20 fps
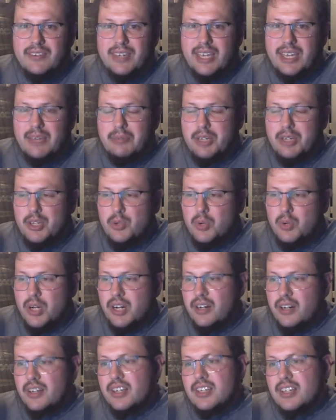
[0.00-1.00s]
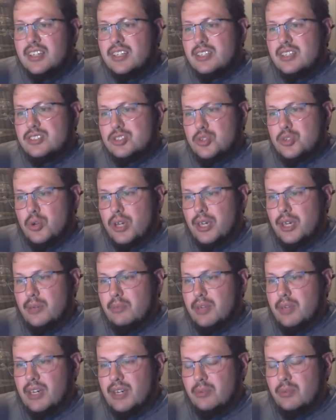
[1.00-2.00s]
came into our
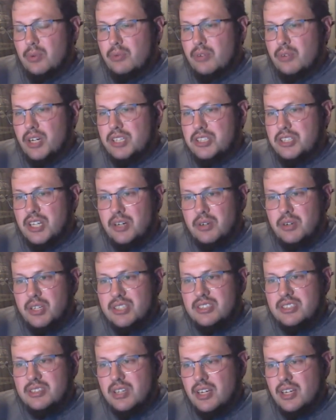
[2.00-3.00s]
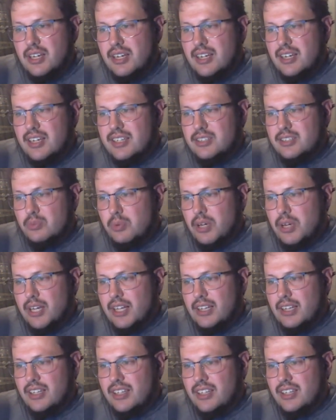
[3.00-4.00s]
stream and were very generous as
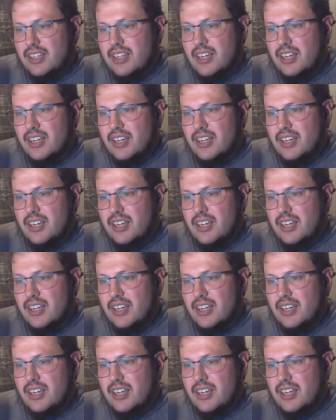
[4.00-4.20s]
well.